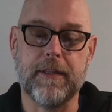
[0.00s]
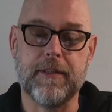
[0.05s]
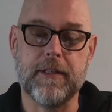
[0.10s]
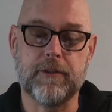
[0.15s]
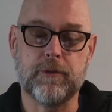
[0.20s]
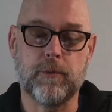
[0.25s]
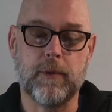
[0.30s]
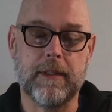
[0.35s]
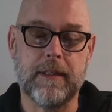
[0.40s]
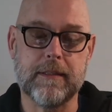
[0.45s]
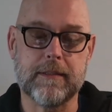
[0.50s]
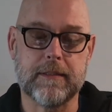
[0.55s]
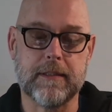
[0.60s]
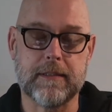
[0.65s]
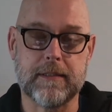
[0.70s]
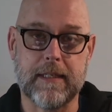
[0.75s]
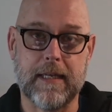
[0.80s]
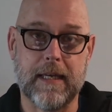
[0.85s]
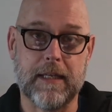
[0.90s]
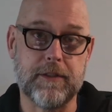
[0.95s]
Uh, this one
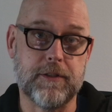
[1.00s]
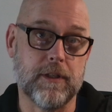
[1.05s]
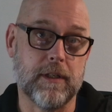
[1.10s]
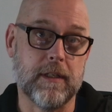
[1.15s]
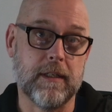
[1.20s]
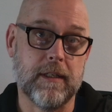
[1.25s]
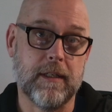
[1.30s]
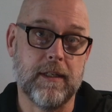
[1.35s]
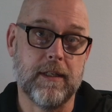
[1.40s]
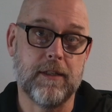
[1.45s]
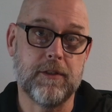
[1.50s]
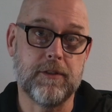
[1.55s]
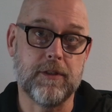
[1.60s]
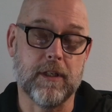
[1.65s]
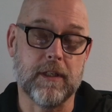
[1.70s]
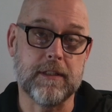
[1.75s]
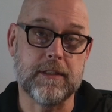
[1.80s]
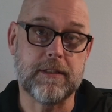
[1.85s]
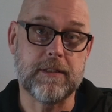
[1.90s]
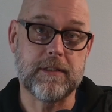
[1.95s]
is designed to,
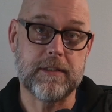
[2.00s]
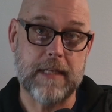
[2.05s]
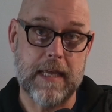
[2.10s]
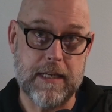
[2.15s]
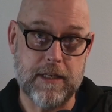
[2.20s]
to